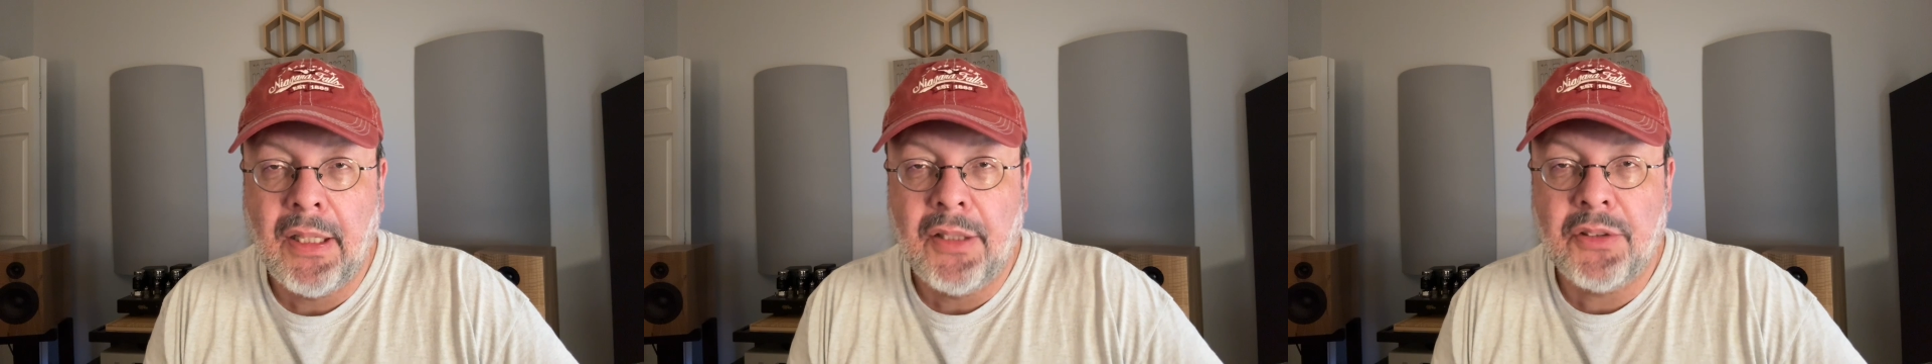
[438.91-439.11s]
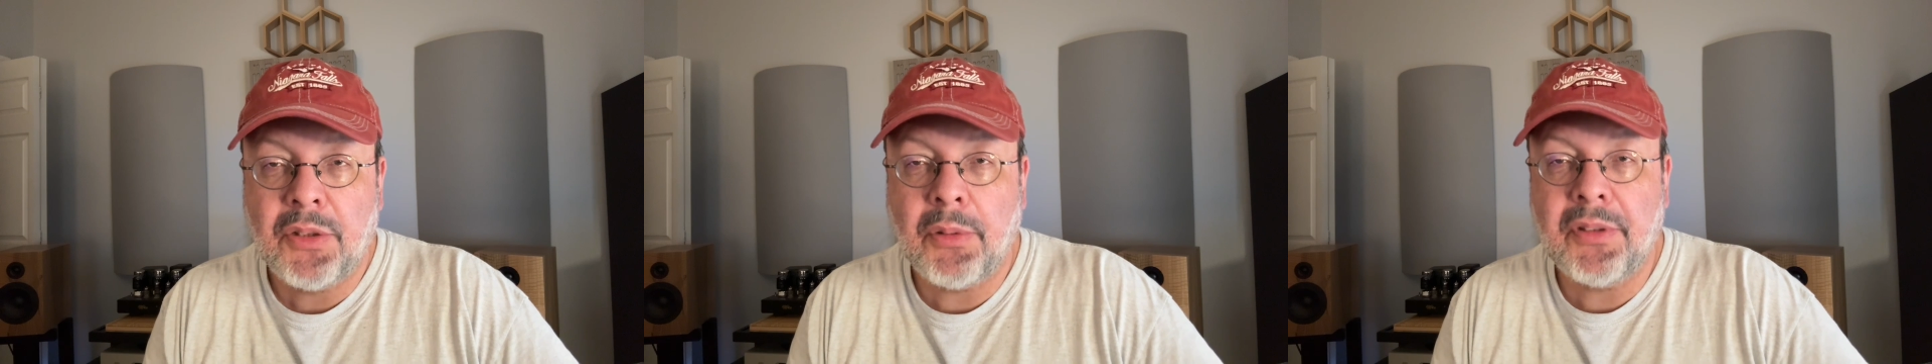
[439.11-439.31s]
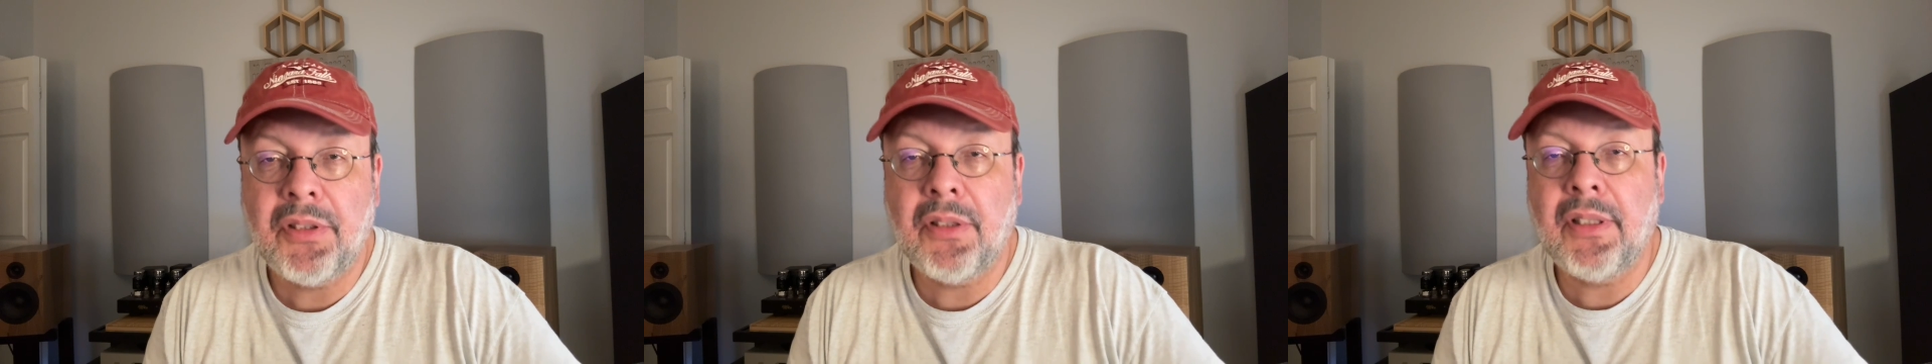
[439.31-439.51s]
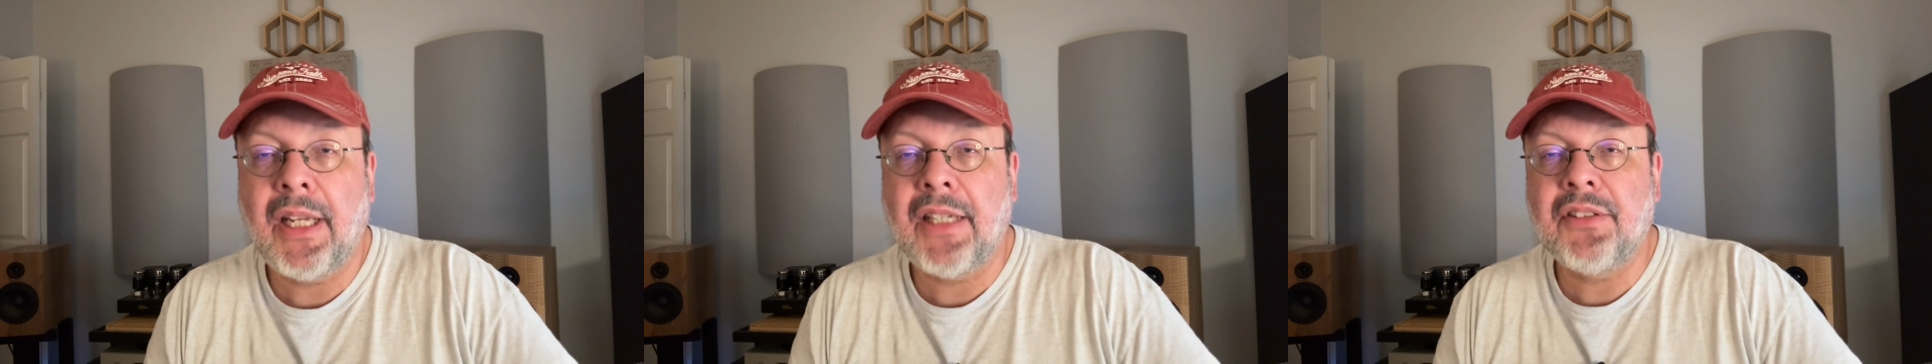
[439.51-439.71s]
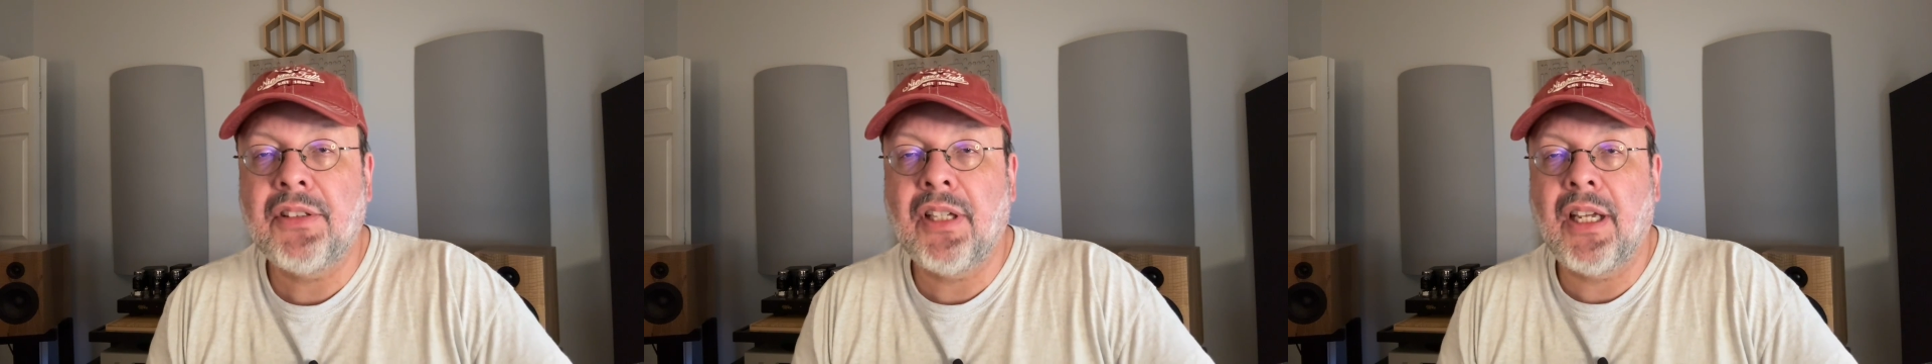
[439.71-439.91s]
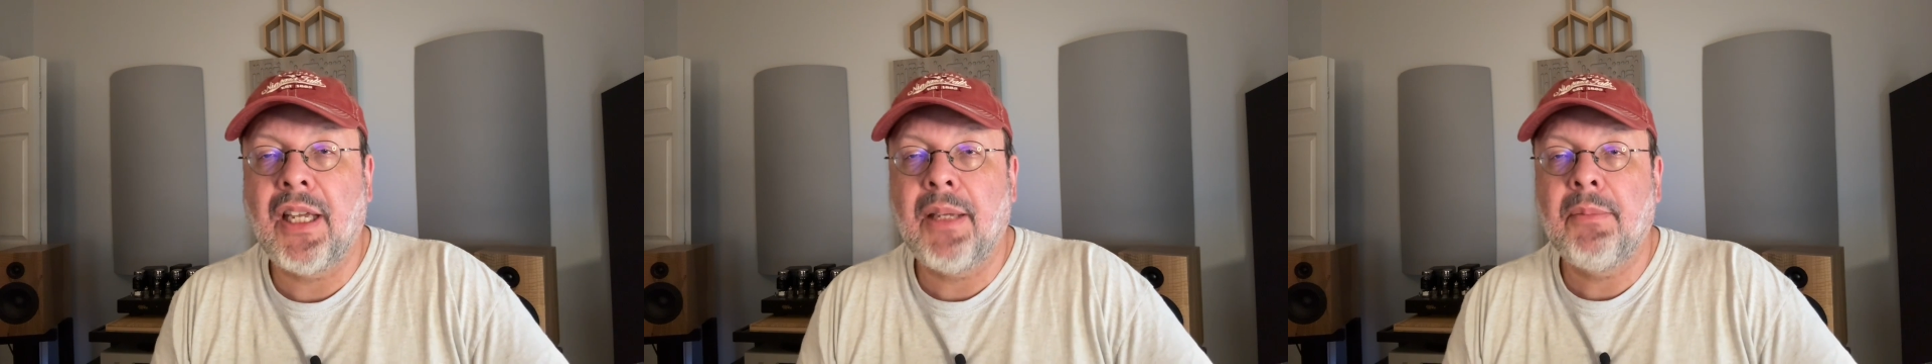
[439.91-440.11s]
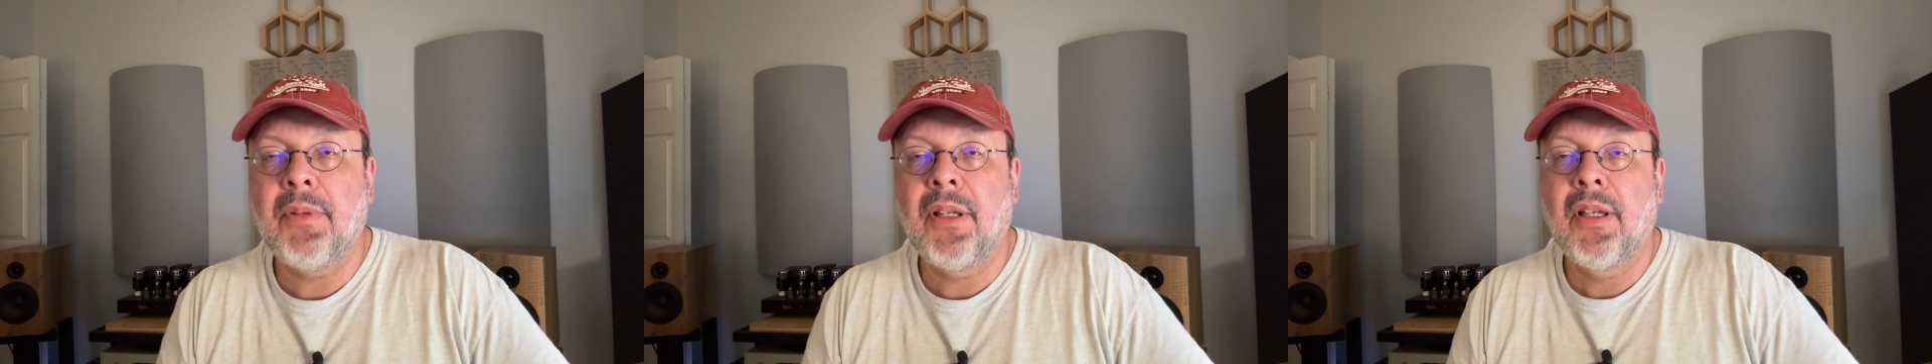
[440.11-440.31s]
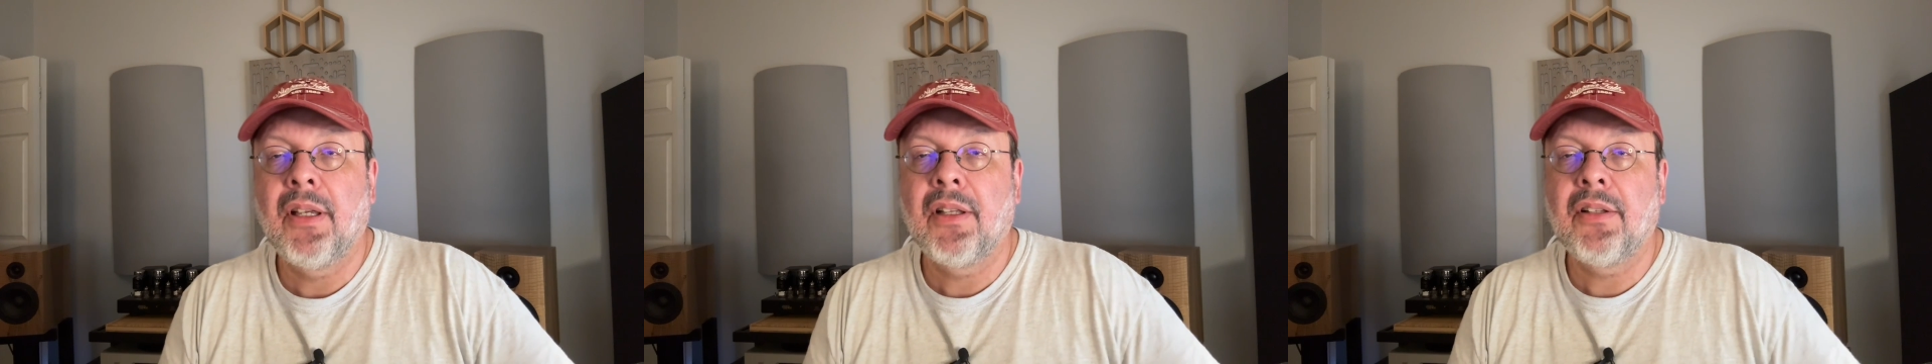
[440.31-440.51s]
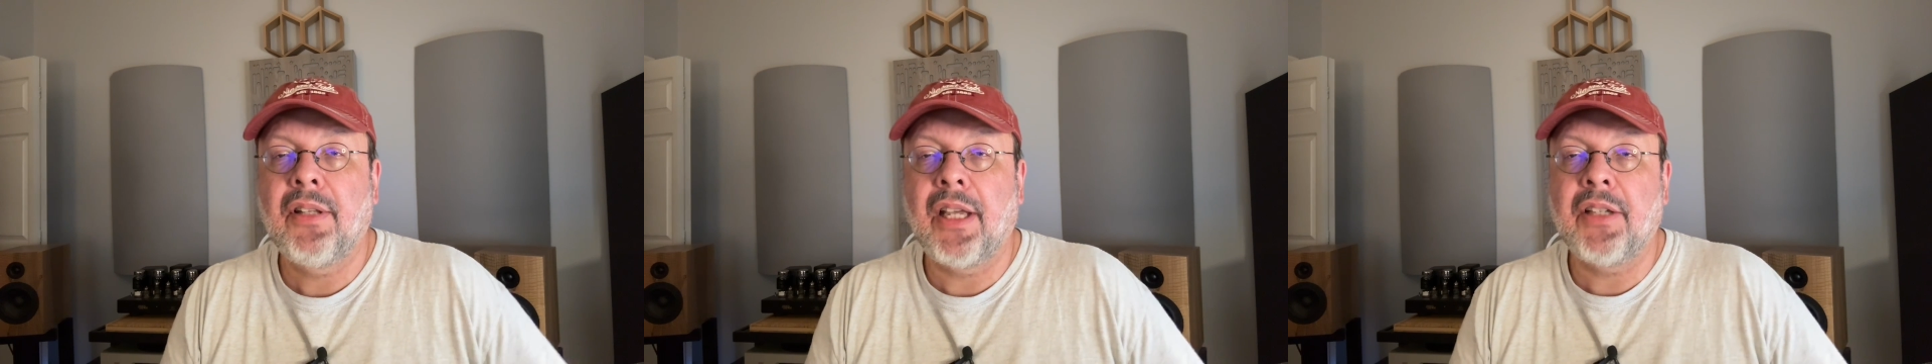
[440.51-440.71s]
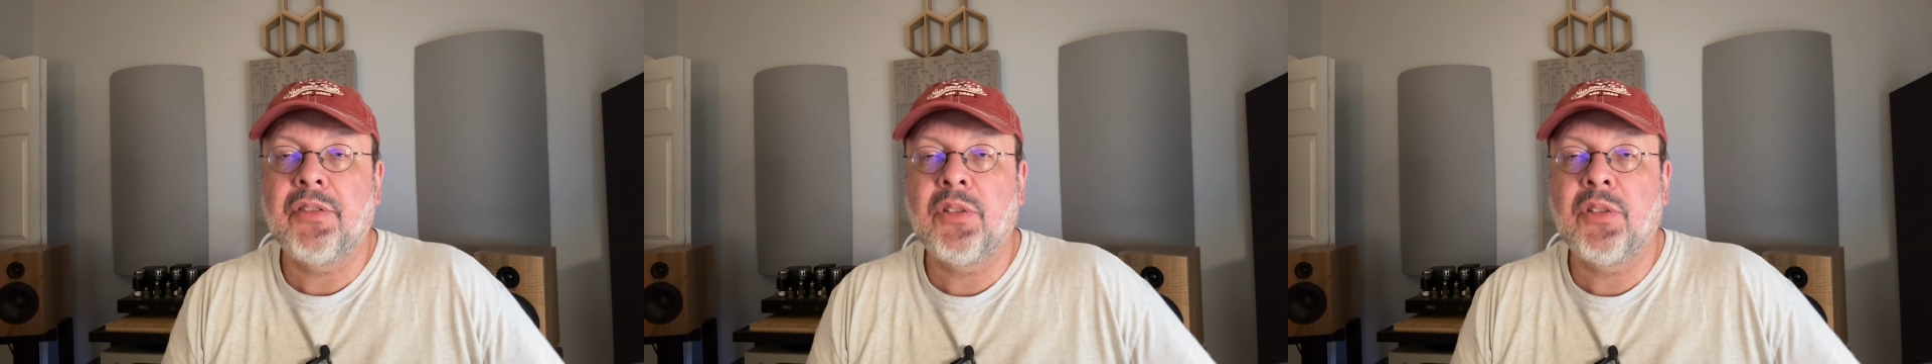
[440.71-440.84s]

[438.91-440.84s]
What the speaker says: So until next time, thanks